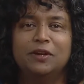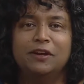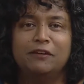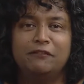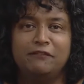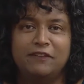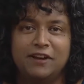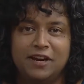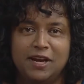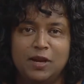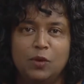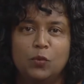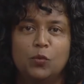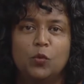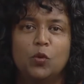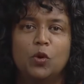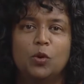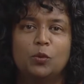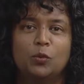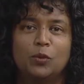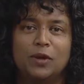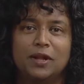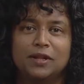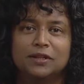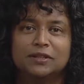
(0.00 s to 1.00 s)
a very
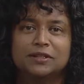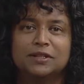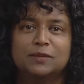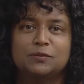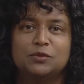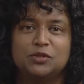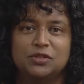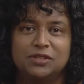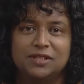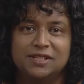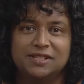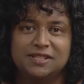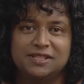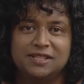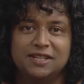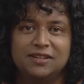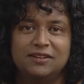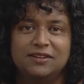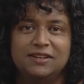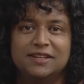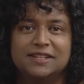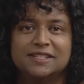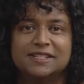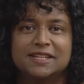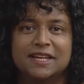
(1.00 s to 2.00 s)
warm welcome to this
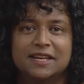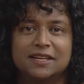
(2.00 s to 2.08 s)
series